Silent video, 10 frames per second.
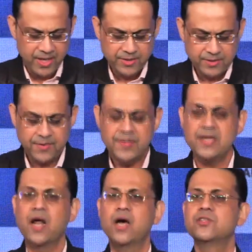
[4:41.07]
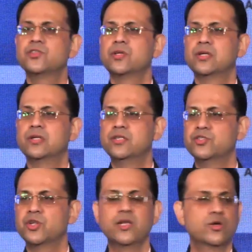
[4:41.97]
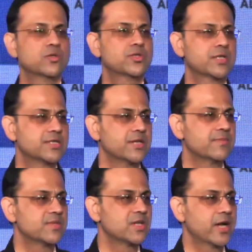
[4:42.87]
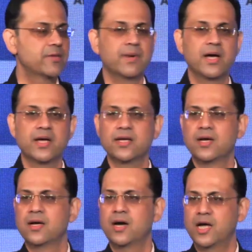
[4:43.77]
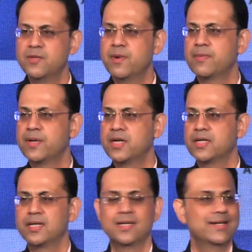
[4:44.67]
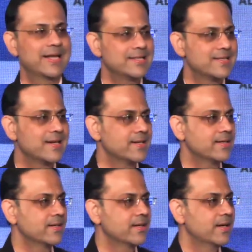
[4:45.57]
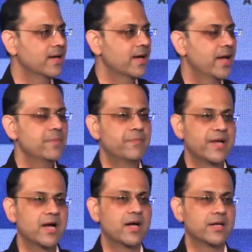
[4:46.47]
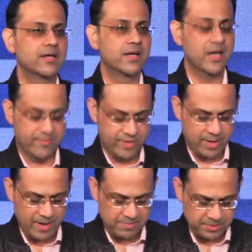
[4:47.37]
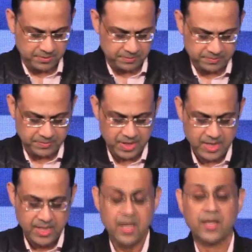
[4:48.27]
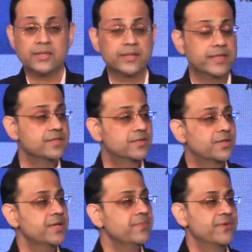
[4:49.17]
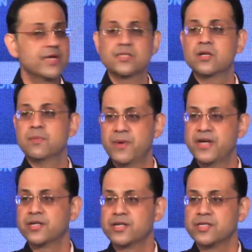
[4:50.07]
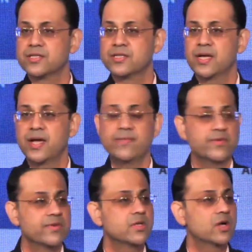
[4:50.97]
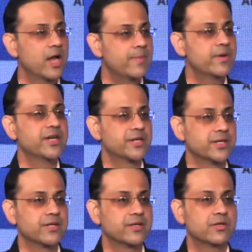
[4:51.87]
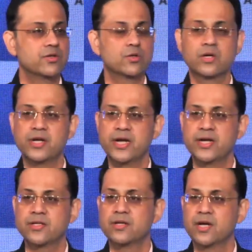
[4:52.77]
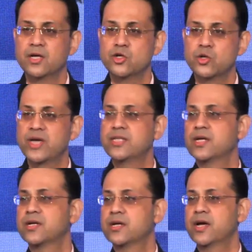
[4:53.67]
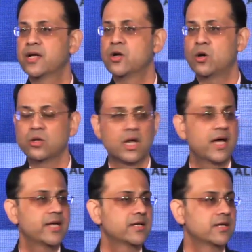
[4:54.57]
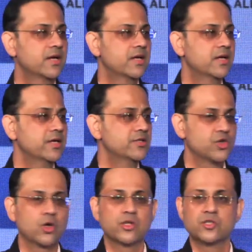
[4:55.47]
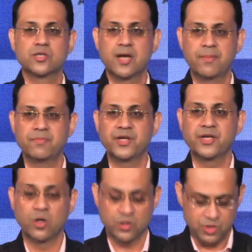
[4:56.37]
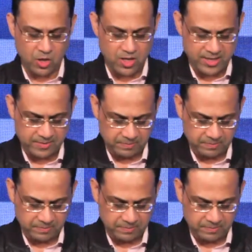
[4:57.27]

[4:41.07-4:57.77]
three large digital ecosystems led by Alibaba, Tencent, and Ping An have come up. These three fierce competitors have even collaborated to create together an online insurance company called Zhongan.